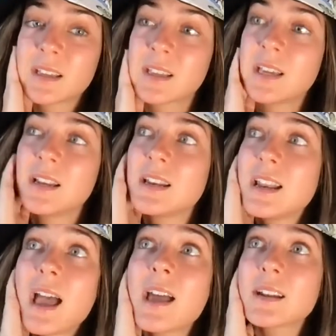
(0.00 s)

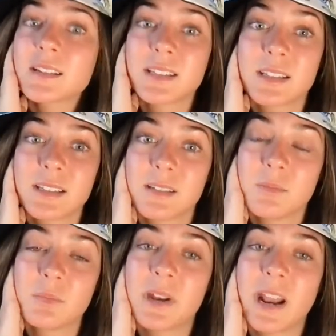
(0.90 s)
connect,
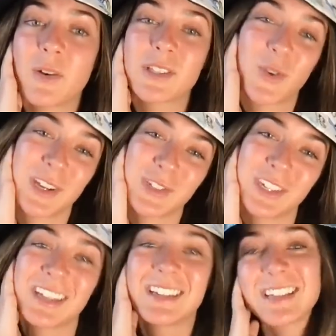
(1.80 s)
but I always
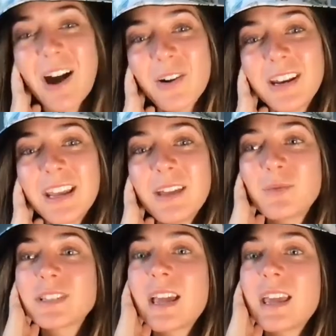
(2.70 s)
questioned it and doubted it and
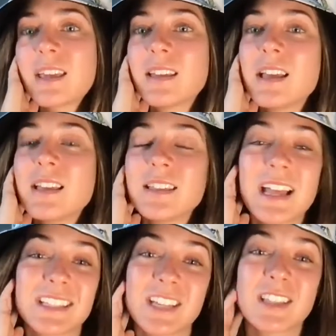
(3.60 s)
was like,
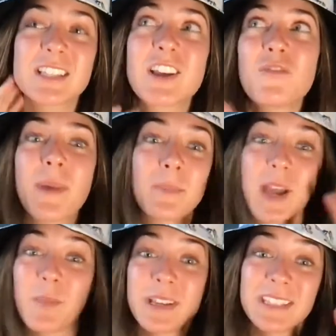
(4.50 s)
that's not the stuff mapped
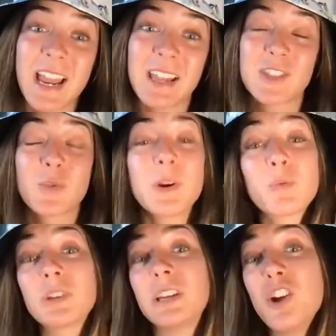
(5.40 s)
out by science. So we
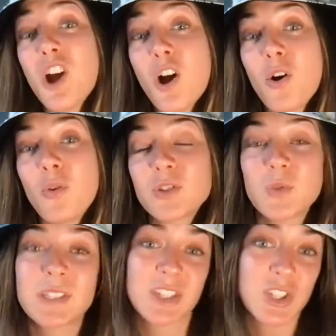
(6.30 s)
don't really know.
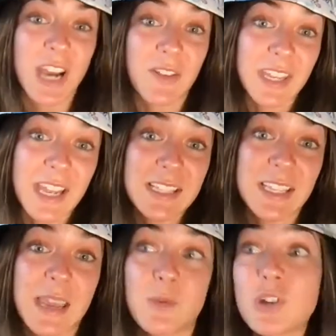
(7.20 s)
So is it just kind of a
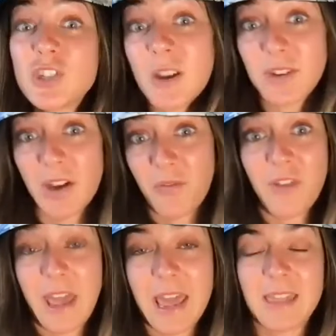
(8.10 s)
guessing game? Do I just have to have
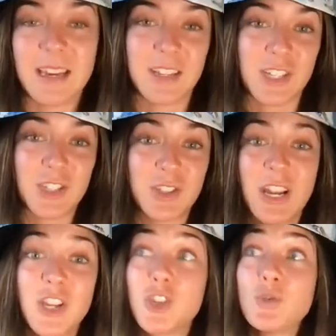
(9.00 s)
faith and just
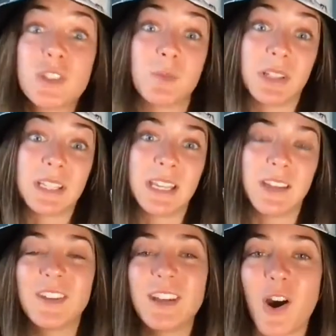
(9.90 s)
choose to
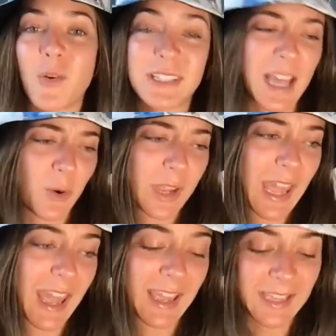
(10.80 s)
believe, and is that
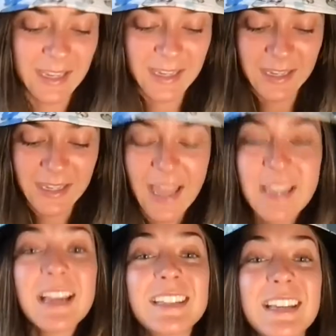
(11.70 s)
okay?
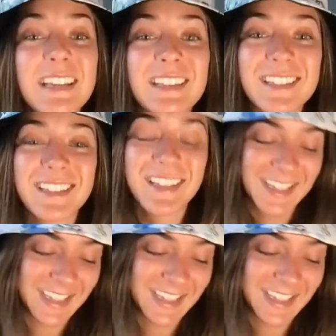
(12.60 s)
And yes, it is.